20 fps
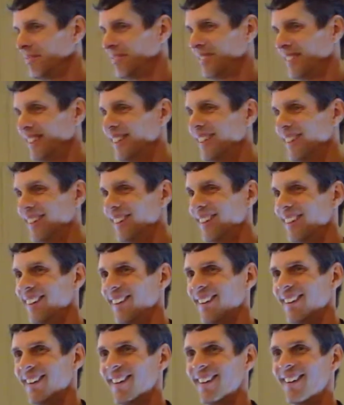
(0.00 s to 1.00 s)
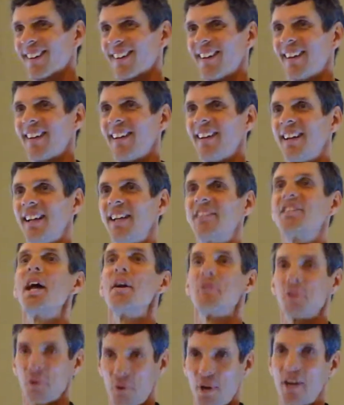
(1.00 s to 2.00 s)
It's everywhere. It's
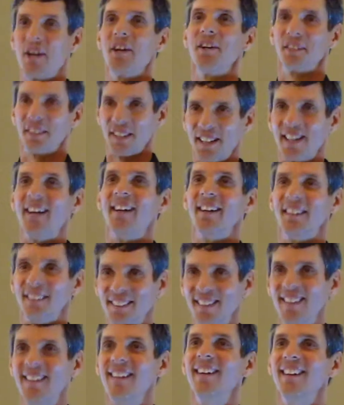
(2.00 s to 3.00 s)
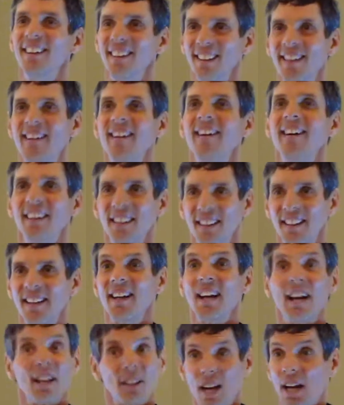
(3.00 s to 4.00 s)
everywhere, yeah.
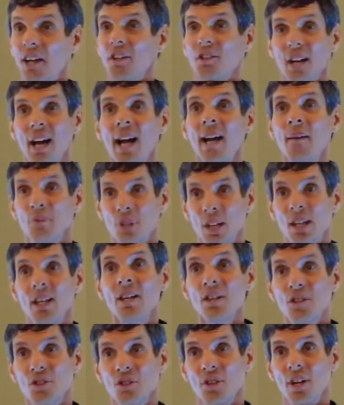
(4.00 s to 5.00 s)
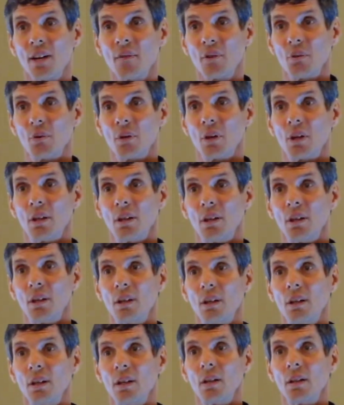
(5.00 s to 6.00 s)
A lot of times it is. A lot of
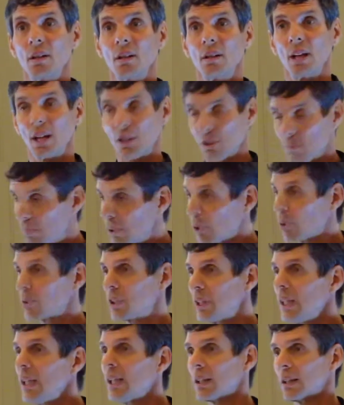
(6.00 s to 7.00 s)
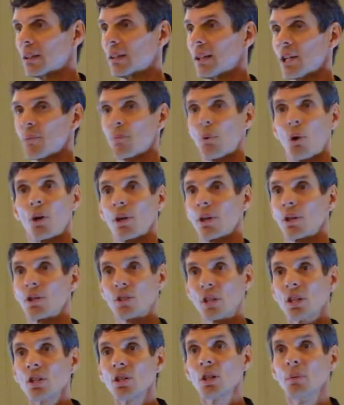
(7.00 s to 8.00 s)
times it is. That's built in. That's part of the
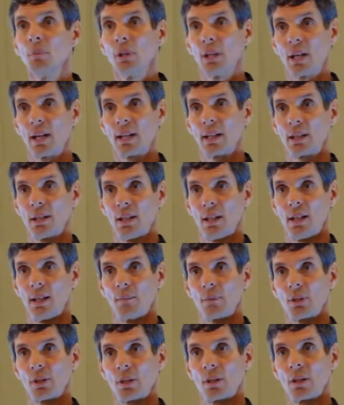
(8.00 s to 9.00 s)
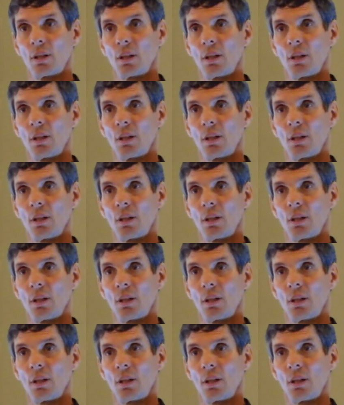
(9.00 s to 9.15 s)
system a lot of times.